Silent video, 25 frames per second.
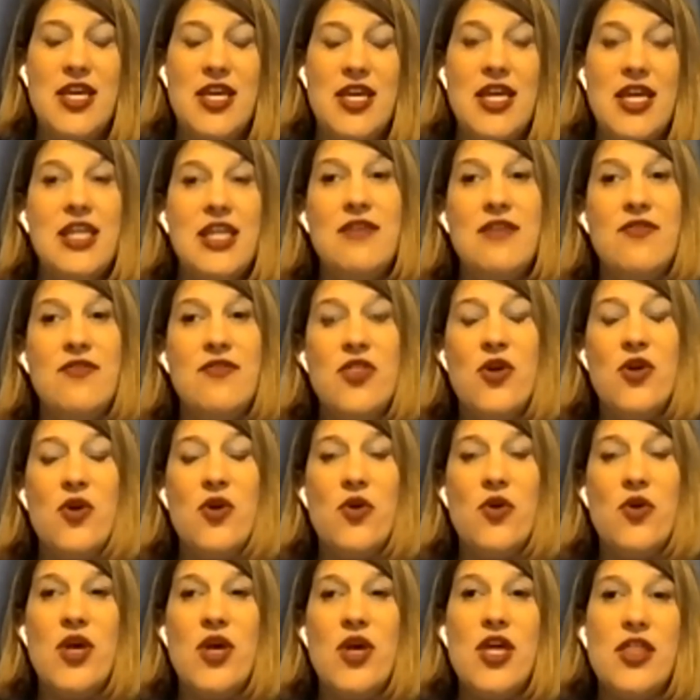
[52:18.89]
Even
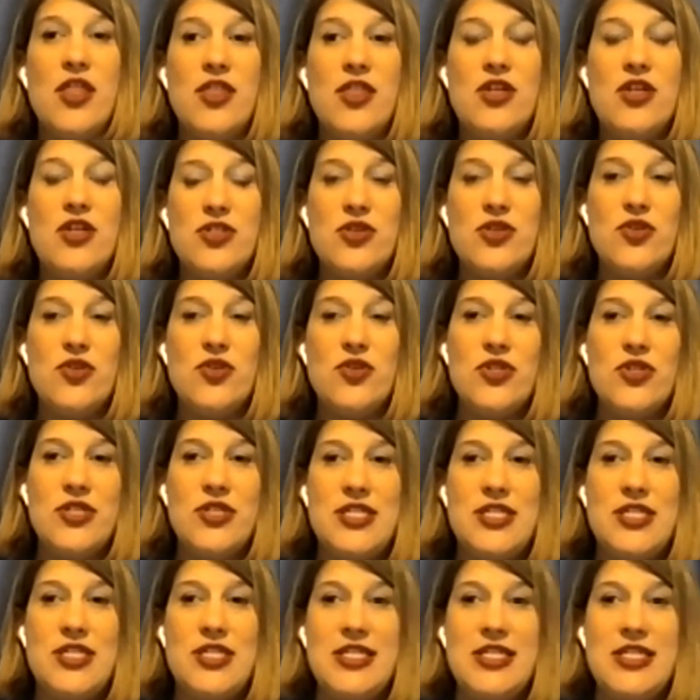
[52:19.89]
though there's social
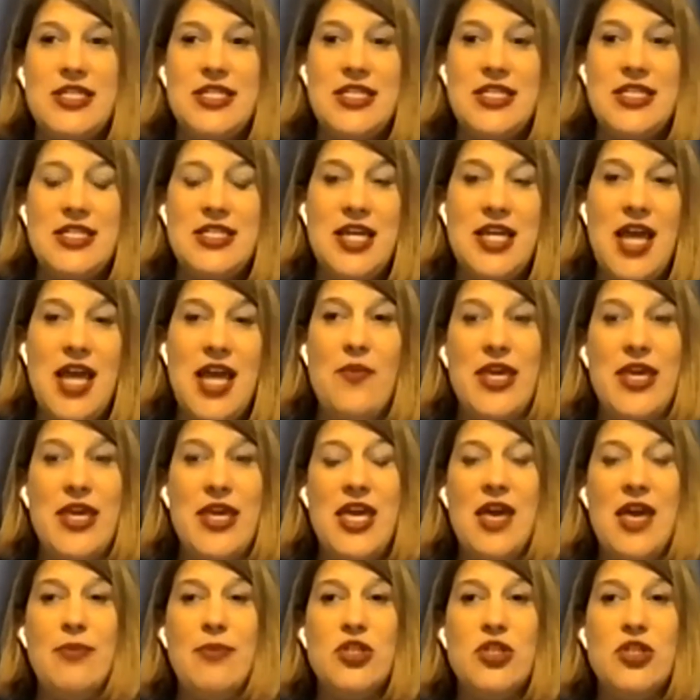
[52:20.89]
distancing and we
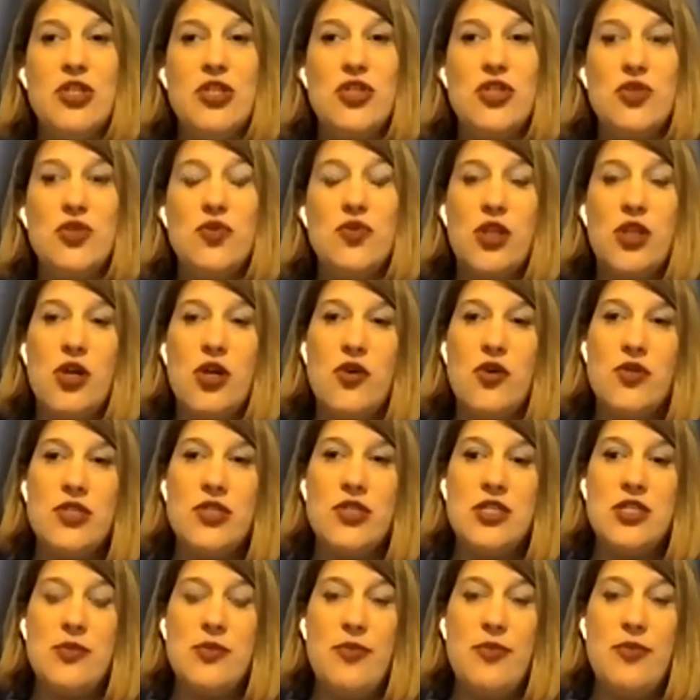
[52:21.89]
can't be too close
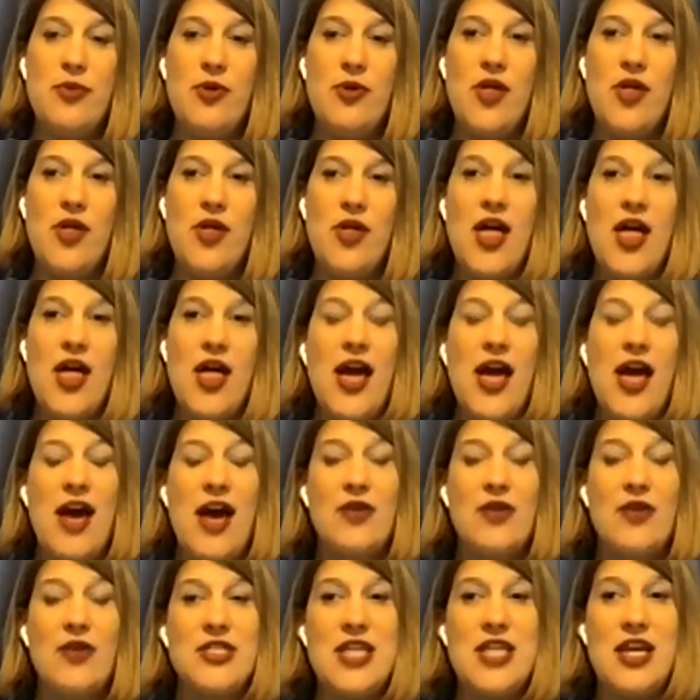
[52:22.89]
to people
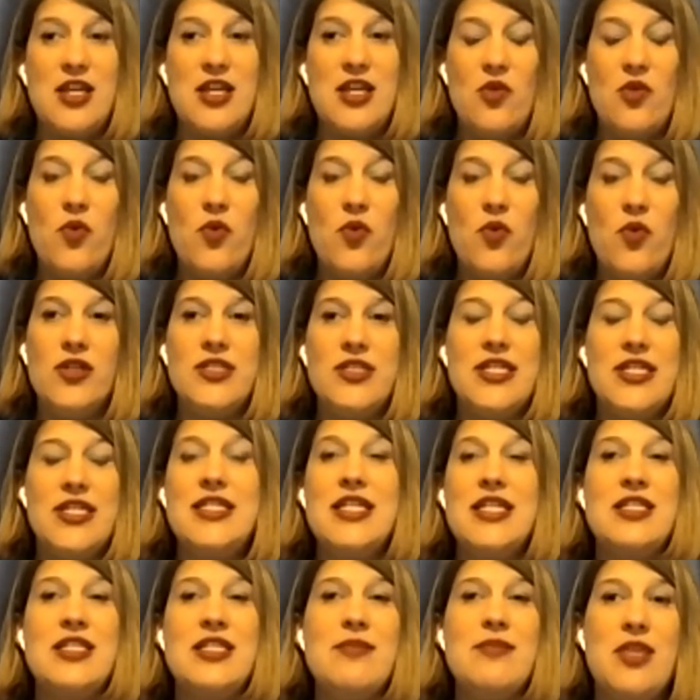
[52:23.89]
outside in the world, it
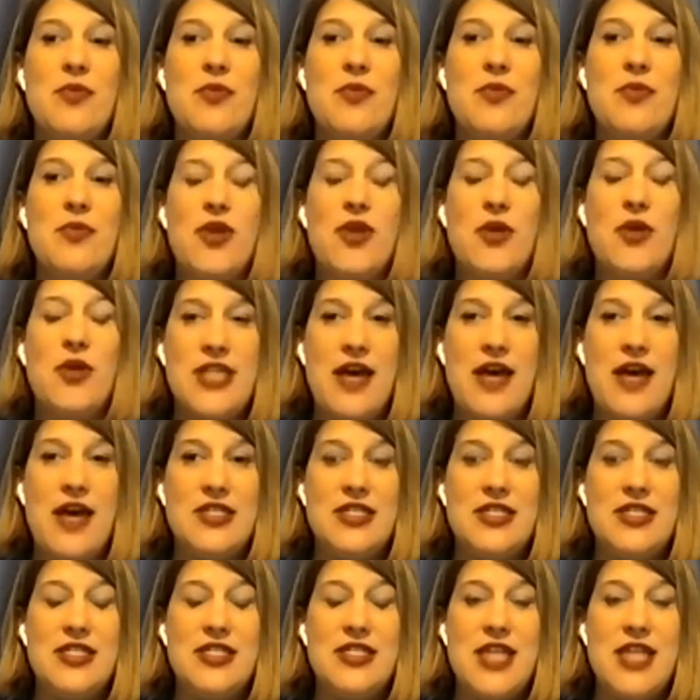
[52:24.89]
doesn't mean that we always have
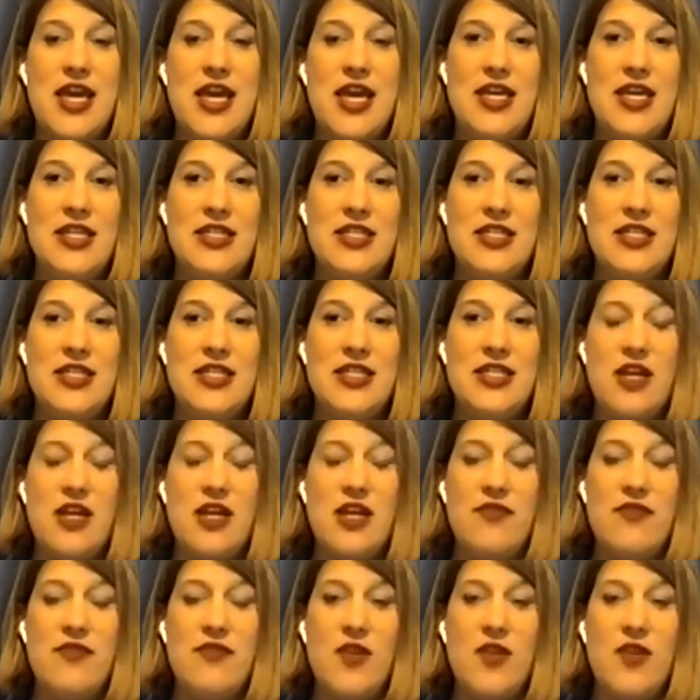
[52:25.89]
to stay inside of
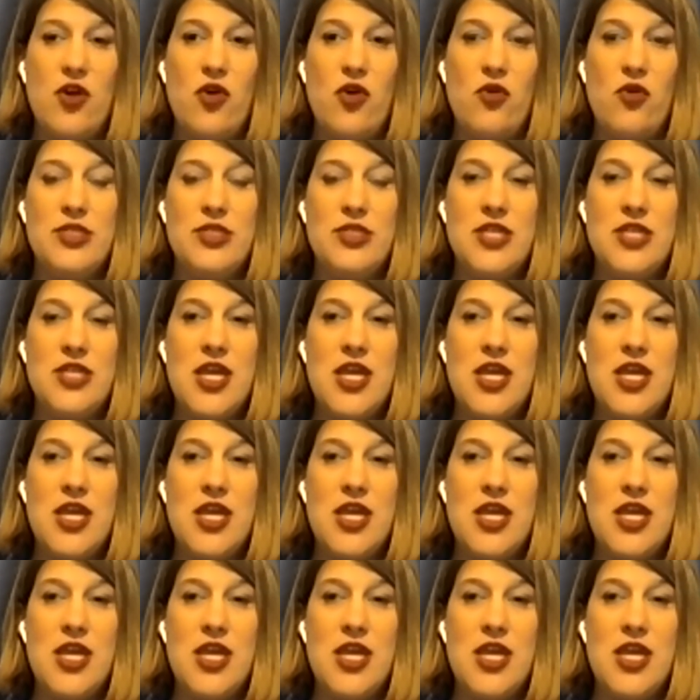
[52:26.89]
our homes